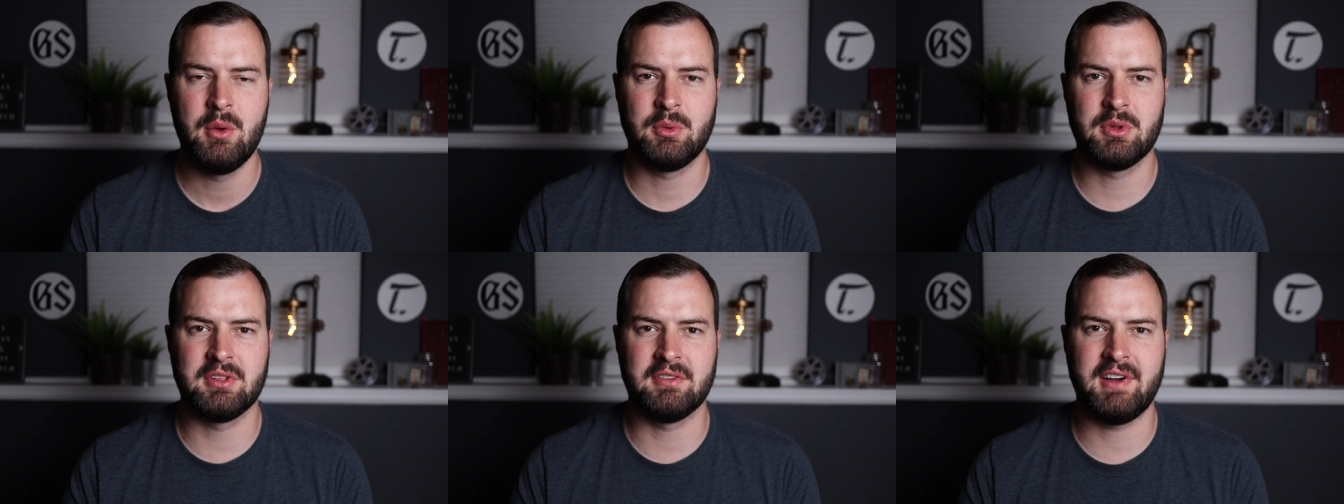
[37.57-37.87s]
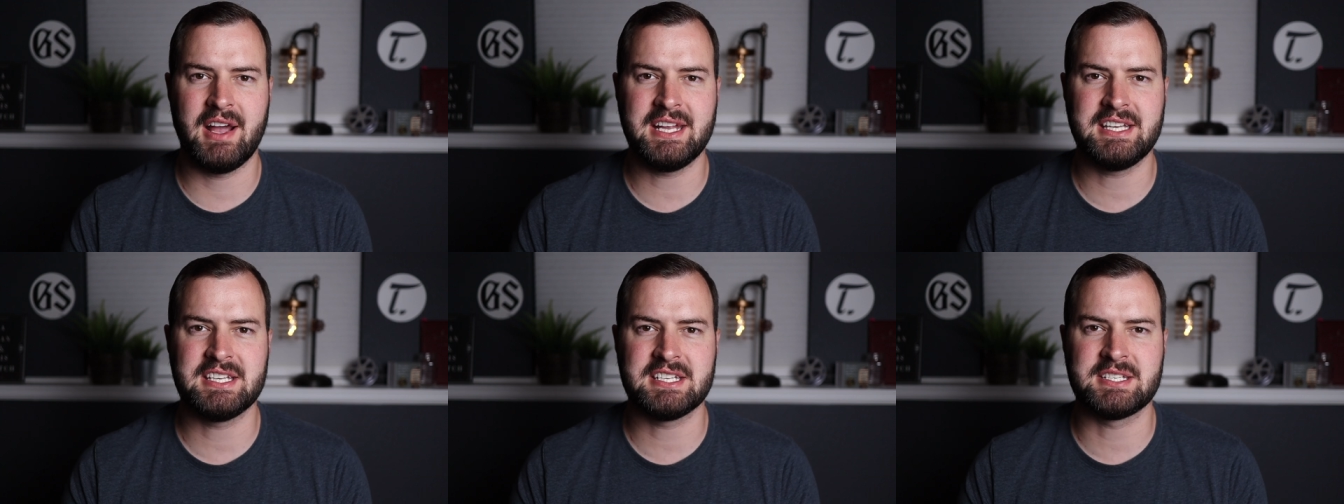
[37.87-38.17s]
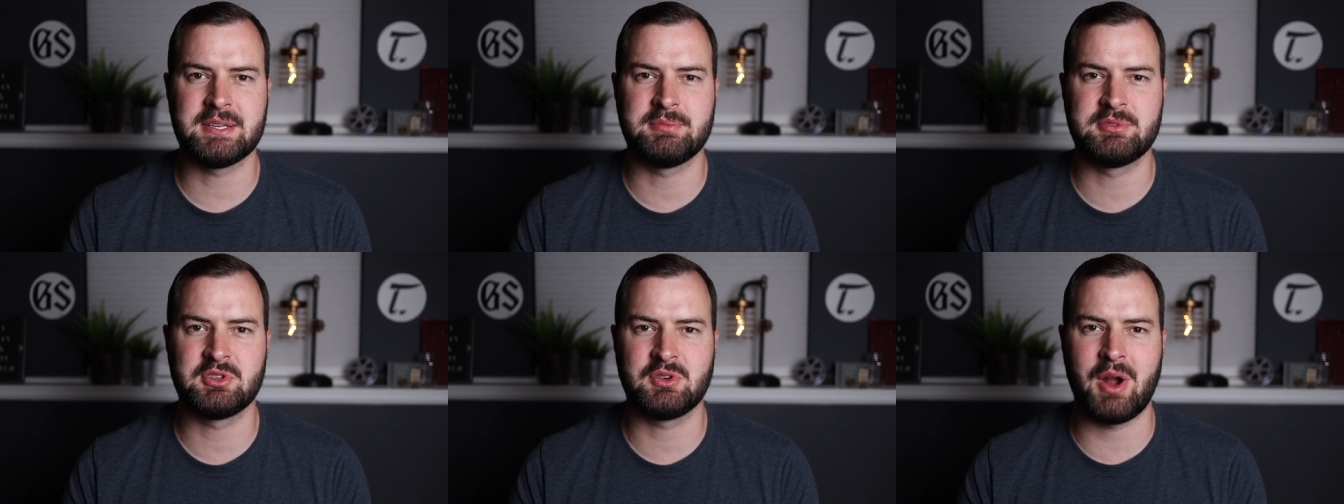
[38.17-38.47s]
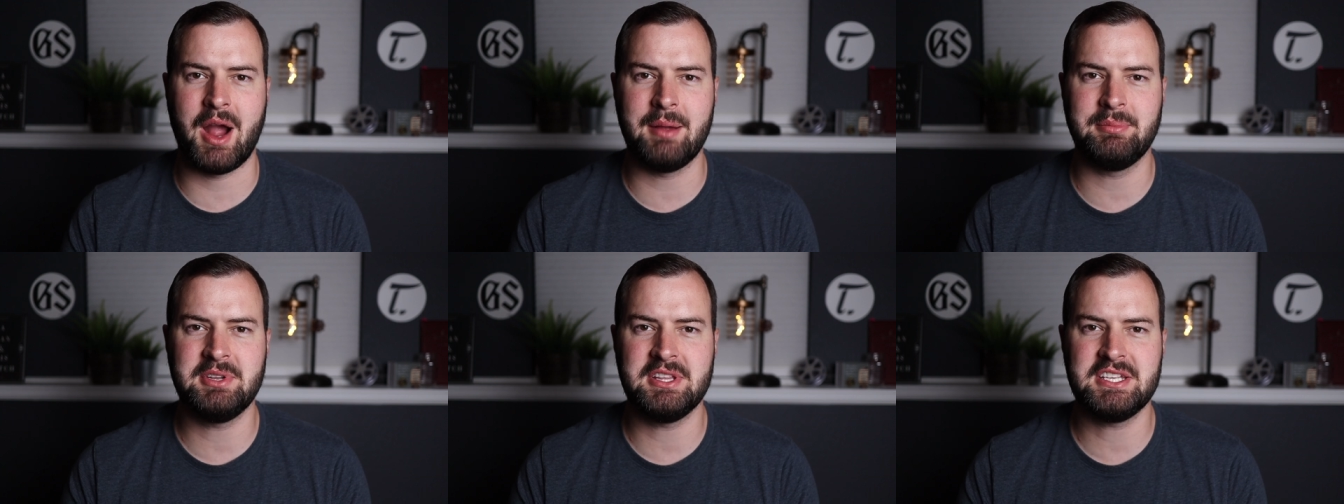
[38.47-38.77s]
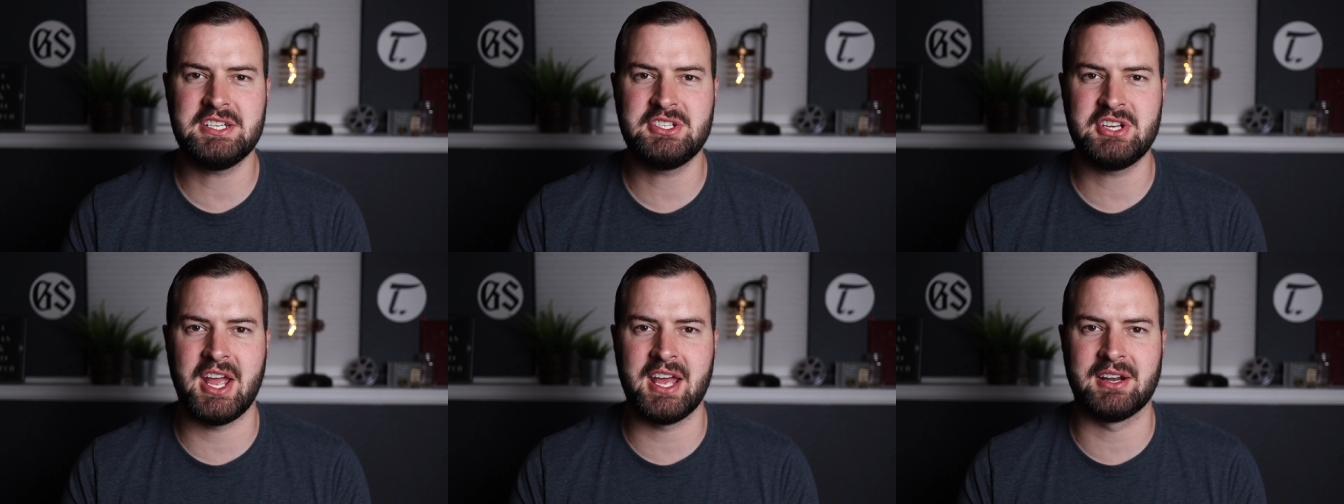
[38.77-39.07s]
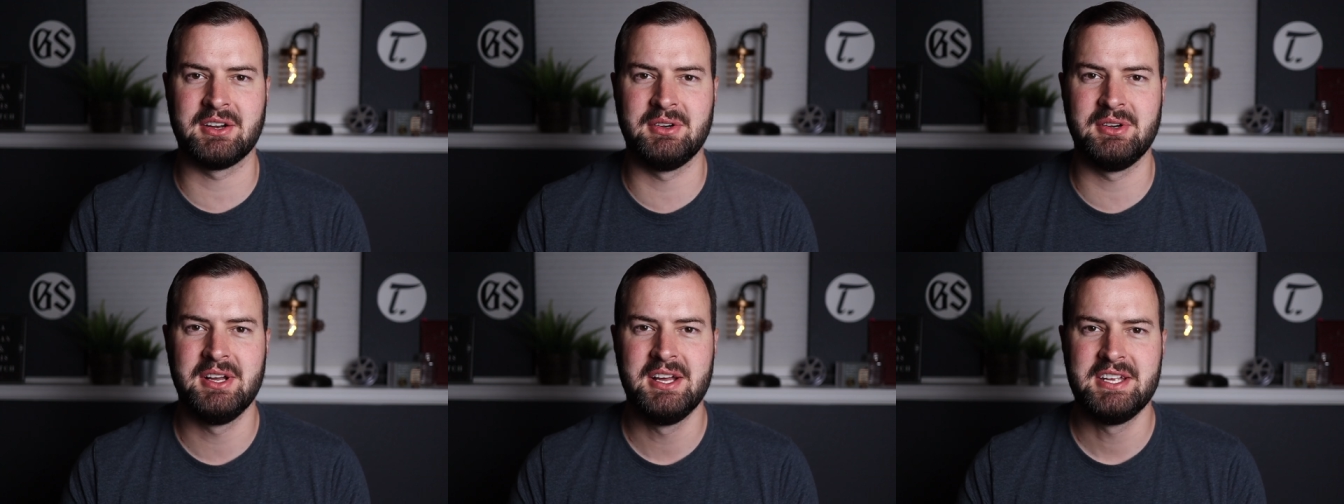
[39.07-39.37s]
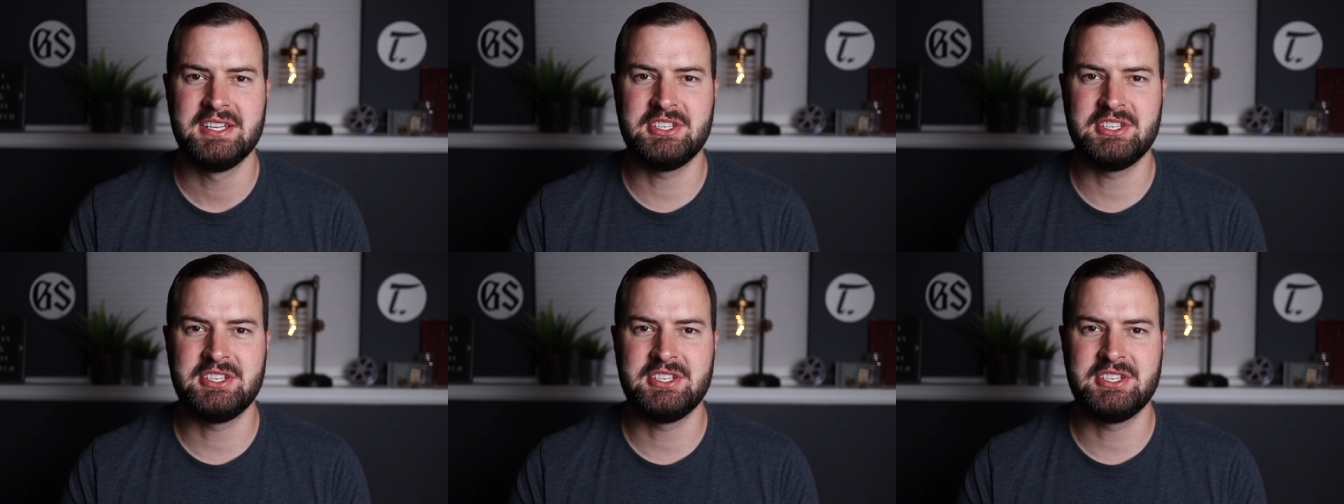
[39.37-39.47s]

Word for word: we'll invite you to subscribe to the channel